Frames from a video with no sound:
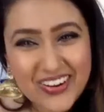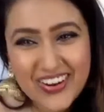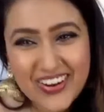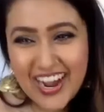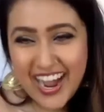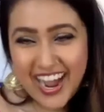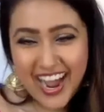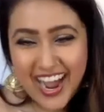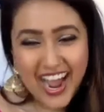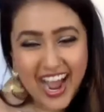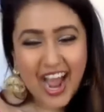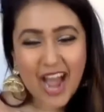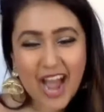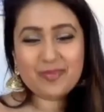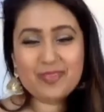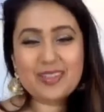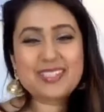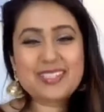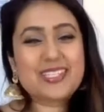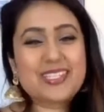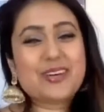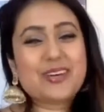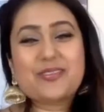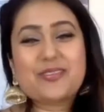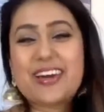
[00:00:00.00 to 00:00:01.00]
And, and
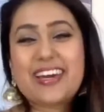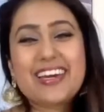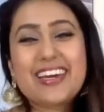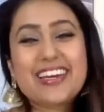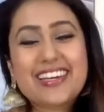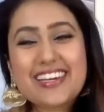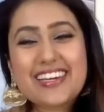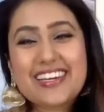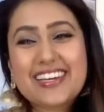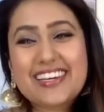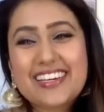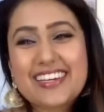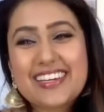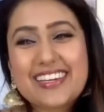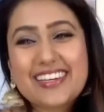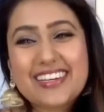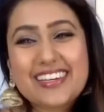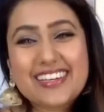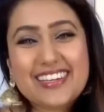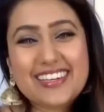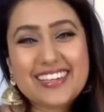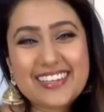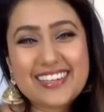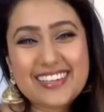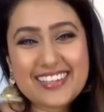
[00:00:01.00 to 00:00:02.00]
and with this thing,
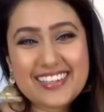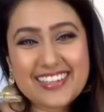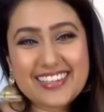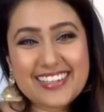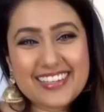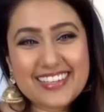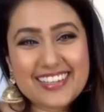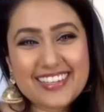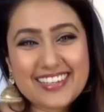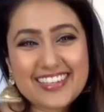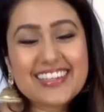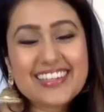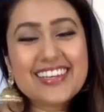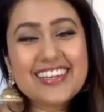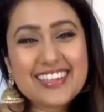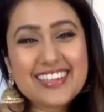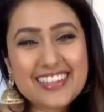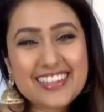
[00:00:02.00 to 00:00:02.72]
with this thing, I mean,